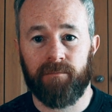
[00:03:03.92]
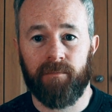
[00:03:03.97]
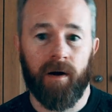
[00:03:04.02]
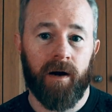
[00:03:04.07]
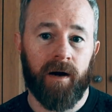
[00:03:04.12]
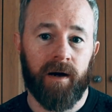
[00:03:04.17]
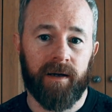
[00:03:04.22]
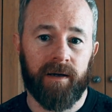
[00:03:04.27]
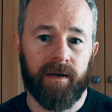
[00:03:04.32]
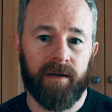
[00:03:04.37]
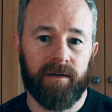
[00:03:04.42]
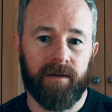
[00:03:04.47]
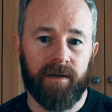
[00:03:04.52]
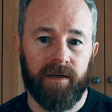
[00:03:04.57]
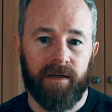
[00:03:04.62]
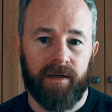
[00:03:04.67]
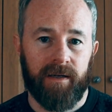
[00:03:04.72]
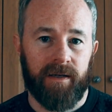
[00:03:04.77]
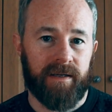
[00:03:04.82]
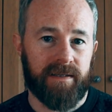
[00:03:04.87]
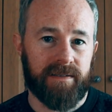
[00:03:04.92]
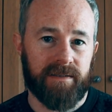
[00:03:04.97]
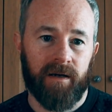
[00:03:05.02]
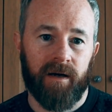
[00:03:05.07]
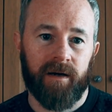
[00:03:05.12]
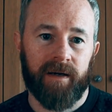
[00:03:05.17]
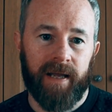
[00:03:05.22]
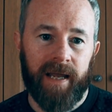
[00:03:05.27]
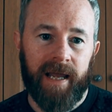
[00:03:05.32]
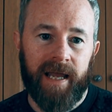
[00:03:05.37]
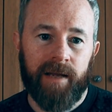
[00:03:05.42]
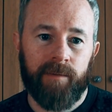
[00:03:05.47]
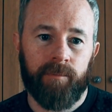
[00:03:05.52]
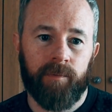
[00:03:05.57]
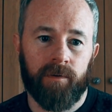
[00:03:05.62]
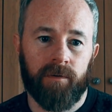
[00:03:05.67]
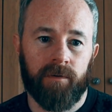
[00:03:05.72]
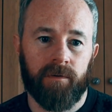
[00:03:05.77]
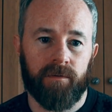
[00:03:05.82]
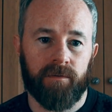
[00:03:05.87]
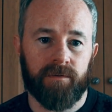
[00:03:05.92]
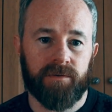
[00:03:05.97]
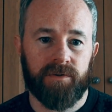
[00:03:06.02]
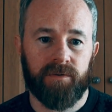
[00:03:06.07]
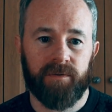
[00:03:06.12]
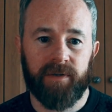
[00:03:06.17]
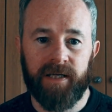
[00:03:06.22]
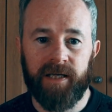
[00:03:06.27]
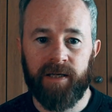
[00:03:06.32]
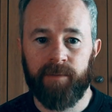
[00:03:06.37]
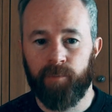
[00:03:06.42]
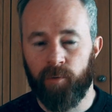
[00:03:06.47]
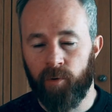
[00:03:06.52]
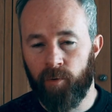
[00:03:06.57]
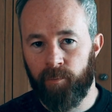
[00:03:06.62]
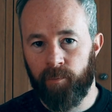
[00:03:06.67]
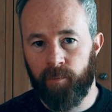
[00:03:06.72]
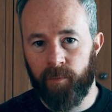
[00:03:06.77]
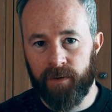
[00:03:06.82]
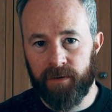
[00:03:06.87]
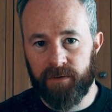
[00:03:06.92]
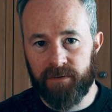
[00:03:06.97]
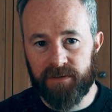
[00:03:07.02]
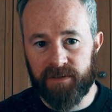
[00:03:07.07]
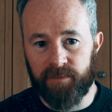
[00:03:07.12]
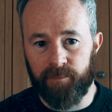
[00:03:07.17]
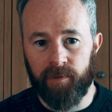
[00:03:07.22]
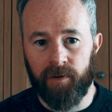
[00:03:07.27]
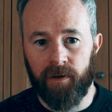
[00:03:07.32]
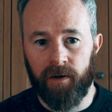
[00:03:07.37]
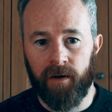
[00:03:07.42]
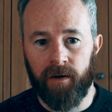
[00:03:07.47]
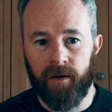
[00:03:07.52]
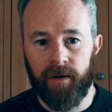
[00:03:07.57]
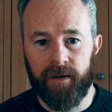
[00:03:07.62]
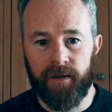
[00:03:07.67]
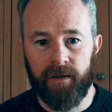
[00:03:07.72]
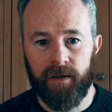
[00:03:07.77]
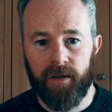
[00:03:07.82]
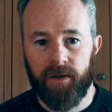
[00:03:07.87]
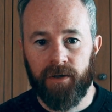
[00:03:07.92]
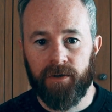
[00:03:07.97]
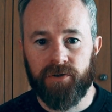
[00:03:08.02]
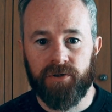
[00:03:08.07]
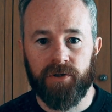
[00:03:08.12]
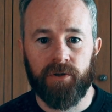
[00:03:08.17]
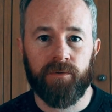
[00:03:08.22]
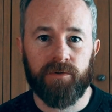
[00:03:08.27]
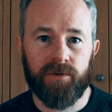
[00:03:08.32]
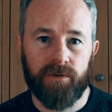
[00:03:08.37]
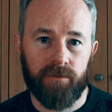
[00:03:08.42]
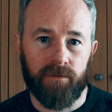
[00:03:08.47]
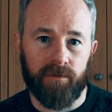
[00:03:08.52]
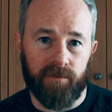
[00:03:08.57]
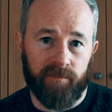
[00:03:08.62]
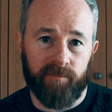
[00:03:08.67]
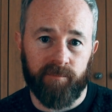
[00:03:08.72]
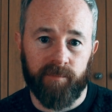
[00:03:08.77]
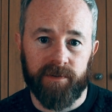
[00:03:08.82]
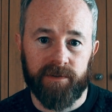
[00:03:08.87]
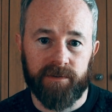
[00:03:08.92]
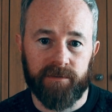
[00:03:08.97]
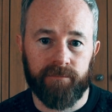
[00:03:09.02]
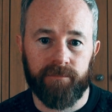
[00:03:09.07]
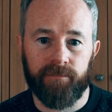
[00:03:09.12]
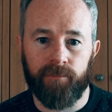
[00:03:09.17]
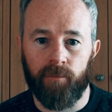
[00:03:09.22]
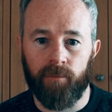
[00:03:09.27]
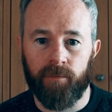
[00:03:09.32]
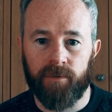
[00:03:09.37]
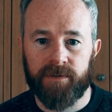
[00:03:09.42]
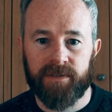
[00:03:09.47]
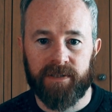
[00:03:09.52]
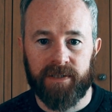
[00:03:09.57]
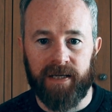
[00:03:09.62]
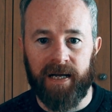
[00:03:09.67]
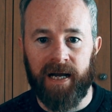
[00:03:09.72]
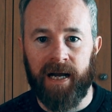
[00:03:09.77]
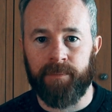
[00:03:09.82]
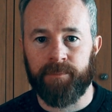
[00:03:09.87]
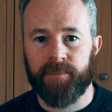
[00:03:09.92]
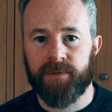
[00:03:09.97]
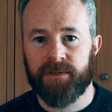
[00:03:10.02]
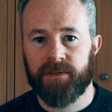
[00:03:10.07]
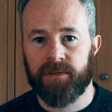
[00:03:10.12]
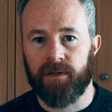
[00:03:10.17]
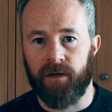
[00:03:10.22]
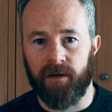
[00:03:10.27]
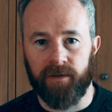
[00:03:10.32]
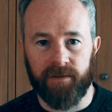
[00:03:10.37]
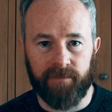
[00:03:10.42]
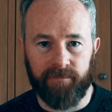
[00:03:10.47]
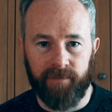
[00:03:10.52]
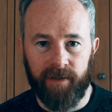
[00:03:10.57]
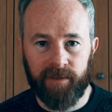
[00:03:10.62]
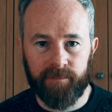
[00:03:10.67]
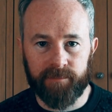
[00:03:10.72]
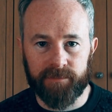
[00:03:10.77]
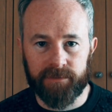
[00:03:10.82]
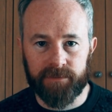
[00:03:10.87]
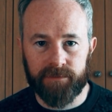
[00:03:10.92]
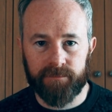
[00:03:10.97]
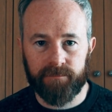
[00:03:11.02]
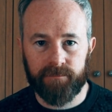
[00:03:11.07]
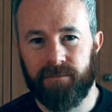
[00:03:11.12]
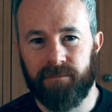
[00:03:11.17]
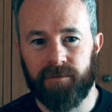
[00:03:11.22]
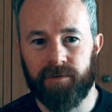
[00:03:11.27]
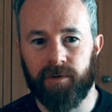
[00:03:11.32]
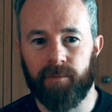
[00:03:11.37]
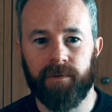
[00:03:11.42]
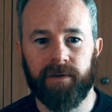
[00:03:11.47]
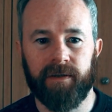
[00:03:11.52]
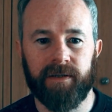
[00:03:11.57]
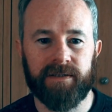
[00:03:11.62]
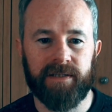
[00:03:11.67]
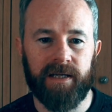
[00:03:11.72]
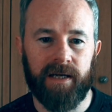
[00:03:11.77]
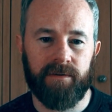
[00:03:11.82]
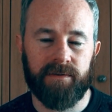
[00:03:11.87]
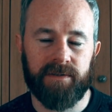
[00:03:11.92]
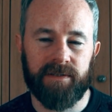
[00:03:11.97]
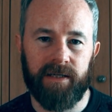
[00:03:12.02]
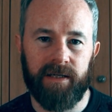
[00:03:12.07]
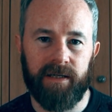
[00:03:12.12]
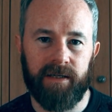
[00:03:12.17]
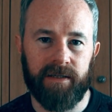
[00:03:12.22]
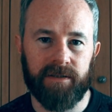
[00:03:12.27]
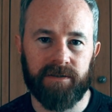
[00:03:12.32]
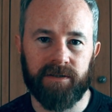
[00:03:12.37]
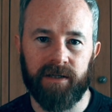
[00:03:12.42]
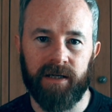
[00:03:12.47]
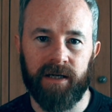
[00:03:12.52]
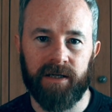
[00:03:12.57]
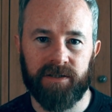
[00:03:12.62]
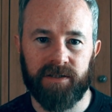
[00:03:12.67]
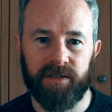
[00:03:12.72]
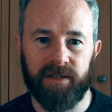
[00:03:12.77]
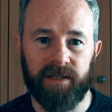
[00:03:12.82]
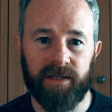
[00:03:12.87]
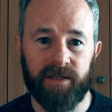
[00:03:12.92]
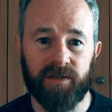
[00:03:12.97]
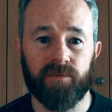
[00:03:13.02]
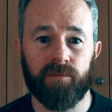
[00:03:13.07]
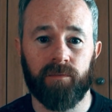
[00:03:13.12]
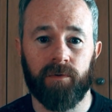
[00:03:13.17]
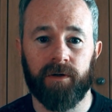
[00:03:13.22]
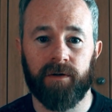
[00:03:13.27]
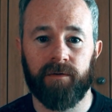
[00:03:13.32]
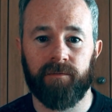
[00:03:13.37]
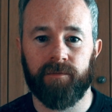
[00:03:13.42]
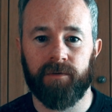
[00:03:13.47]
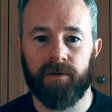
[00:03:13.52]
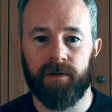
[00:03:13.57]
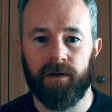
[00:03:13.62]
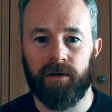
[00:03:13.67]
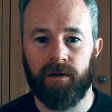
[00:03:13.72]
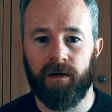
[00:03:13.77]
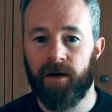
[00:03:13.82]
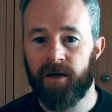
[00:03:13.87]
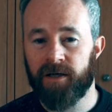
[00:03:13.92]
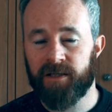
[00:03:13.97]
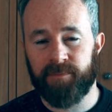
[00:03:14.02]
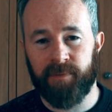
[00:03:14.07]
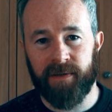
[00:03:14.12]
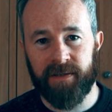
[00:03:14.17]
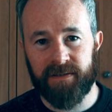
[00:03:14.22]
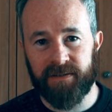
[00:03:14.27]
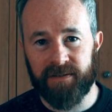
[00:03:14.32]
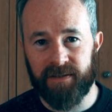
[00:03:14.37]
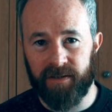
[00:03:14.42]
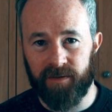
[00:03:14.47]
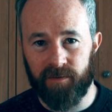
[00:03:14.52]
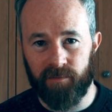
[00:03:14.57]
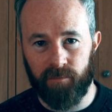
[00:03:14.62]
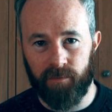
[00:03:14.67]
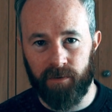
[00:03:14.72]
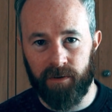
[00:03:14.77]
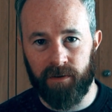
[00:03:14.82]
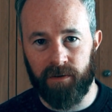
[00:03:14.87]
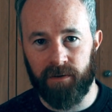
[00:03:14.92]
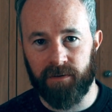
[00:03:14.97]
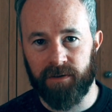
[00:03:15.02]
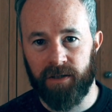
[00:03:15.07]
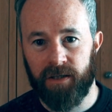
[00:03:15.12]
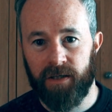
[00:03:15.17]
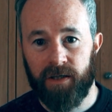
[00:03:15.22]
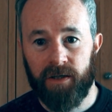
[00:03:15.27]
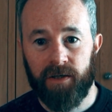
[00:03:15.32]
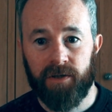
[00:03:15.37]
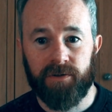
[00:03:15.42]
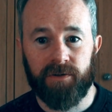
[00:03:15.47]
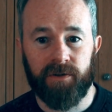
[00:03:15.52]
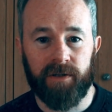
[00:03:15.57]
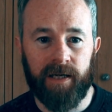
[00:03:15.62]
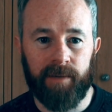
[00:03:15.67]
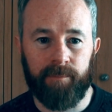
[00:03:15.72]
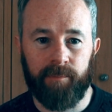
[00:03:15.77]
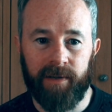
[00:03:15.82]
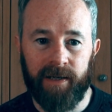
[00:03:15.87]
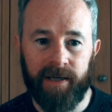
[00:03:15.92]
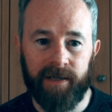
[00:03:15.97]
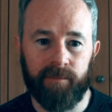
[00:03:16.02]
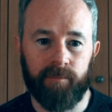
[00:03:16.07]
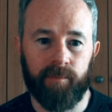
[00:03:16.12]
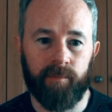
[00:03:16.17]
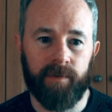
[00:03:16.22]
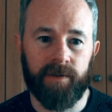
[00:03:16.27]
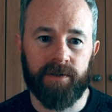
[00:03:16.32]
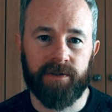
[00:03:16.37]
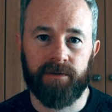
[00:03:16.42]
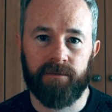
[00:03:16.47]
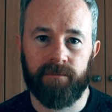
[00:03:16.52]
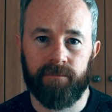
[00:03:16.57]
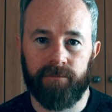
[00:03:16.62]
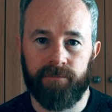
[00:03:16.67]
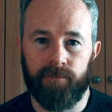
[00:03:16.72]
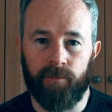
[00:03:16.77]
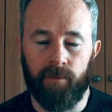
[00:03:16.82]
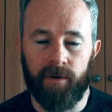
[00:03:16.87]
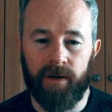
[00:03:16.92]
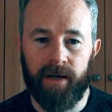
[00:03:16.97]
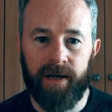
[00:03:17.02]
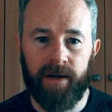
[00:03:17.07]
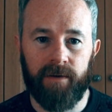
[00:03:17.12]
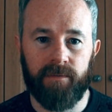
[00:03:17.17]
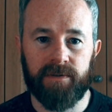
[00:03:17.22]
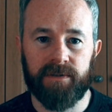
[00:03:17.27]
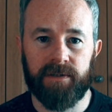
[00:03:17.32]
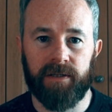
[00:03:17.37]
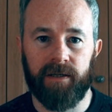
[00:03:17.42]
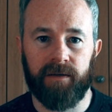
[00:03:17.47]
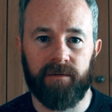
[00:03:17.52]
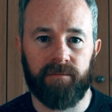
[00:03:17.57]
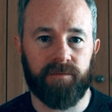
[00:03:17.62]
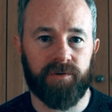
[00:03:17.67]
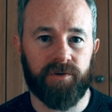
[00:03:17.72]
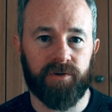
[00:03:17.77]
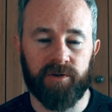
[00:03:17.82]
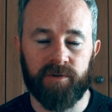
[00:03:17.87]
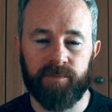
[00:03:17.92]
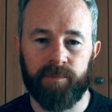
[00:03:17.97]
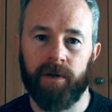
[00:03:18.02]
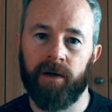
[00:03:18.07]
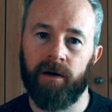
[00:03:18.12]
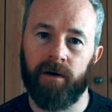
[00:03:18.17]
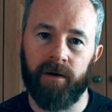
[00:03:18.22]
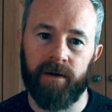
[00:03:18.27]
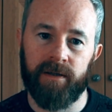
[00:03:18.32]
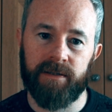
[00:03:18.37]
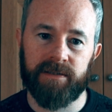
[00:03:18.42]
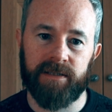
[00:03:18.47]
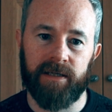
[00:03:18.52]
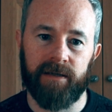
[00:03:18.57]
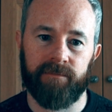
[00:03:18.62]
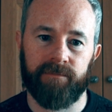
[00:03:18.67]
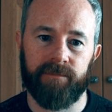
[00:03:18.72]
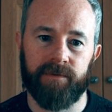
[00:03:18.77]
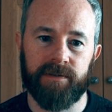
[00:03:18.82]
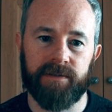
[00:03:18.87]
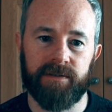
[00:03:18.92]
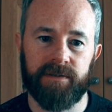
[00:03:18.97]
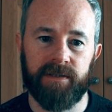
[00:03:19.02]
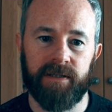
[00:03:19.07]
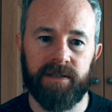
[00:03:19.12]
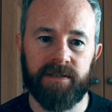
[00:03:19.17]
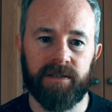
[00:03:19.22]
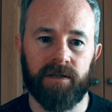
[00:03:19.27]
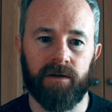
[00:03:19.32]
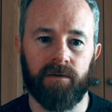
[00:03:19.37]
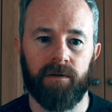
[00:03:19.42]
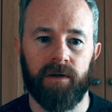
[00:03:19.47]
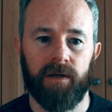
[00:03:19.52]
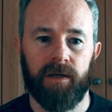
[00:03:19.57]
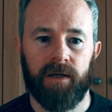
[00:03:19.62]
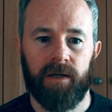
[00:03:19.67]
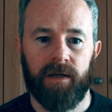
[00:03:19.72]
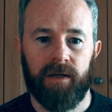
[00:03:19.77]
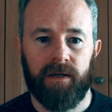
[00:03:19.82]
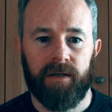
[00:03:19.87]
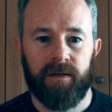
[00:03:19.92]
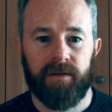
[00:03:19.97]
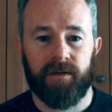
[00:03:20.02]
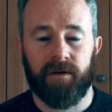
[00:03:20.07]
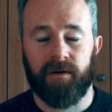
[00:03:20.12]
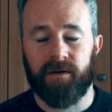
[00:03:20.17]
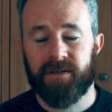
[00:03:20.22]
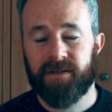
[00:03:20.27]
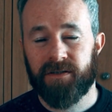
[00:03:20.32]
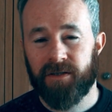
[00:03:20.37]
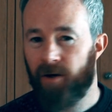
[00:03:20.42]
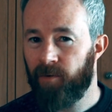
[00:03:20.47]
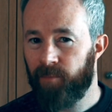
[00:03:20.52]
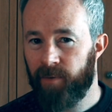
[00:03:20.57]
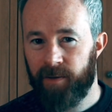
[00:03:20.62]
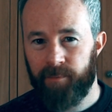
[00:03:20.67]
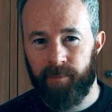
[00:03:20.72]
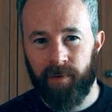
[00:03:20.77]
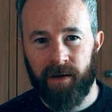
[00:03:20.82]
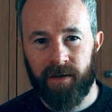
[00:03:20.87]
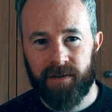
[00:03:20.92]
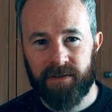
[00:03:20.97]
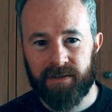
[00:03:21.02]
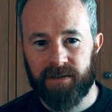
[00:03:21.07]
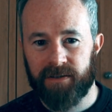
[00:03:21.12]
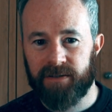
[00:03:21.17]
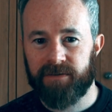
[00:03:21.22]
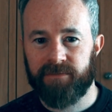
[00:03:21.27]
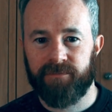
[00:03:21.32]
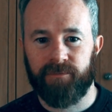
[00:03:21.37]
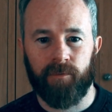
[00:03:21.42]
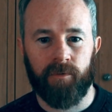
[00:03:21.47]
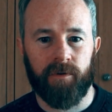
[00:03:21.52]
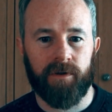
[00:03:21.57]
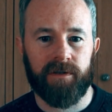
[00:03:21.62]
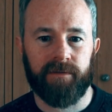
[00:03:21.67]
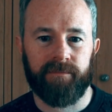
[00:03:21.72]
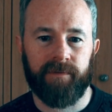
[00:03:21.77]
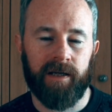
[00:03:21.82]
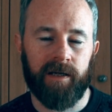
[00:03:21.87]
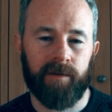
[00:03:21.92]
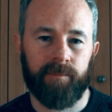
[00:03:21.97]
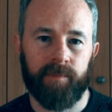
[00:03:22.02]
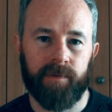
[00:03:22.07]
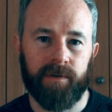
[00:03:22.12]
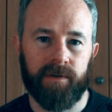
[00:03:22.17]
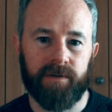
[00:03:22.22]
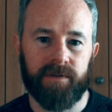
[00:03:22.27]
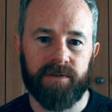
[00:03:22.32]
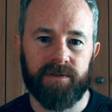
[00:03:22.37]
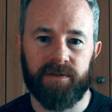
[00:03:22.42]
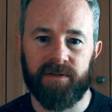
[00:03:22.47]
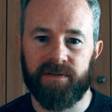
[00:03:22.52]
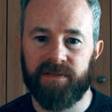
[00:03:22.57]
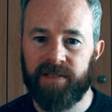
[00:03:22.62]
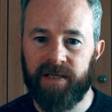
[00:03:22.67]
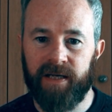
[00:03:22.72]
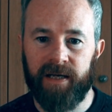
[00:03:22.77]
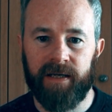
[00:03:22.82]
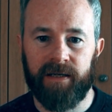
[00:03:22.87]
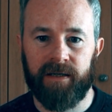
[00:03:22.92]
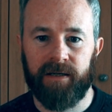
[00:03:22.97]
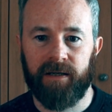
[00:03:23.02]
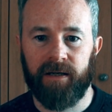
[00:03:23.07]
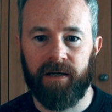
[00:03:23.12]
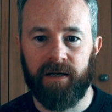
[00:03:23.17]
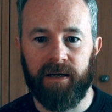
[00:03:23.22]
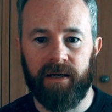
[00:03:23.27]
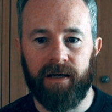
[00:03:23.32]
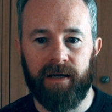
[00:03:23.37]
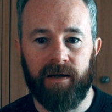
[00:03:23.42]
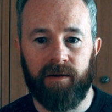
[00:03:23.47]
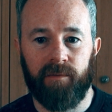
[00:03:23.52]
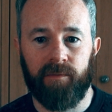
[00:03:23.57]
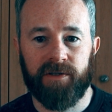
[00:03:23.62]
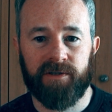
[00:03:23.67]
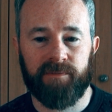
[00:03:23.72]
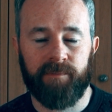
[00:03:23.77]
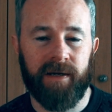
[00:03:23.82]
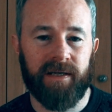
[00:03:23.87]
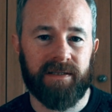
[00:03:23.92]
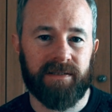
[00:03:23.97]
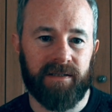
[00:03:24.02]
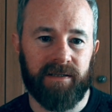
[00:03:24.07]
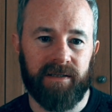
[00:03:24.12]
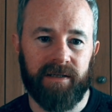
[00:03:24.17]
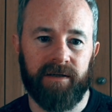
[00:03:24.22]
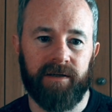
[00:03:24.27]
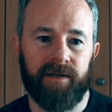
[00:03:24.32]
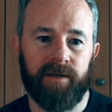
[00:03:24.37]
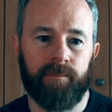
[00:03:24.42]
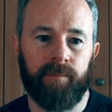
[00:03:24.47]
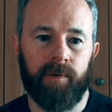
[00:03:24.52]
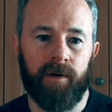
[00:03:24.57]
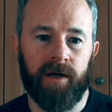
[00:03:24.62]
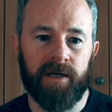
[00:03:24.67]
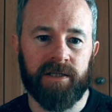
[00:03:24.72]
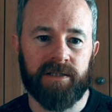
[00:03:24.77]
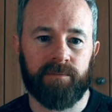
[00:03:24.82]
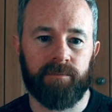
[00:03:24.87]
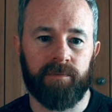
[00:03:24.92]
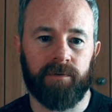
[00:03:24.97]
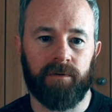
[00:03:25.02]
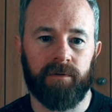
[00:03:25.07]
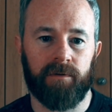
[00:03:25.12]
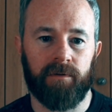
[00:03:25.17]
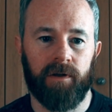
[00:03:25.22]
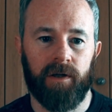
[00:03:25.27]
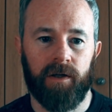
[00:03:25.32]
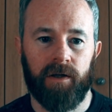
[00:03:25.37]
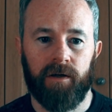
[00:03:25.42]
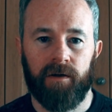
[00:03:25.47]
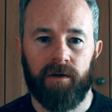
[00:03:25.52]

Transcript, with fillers: the market is not able to keep up with supply due to government enforced caps on development. Dublin is now seen internationally as one of the hardest places in the world to get planning permission for housing, just behind San Francisco. There are so many boxes for developers to tick, which makes it nearly impossible